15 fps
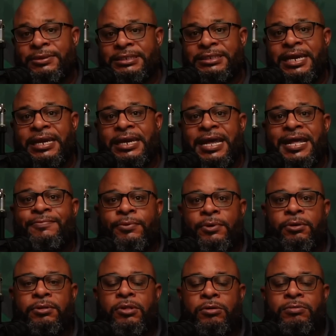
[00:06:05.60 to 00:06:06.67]
in the second half. Well,
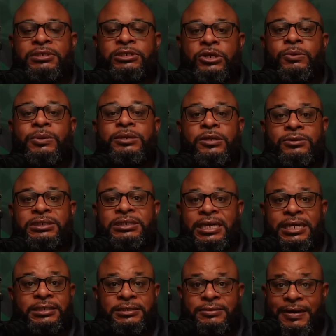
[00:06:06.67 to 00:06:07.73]
Oklahoma's doing those
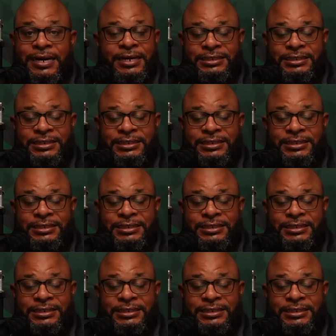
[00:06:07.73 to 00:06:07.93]
things, right?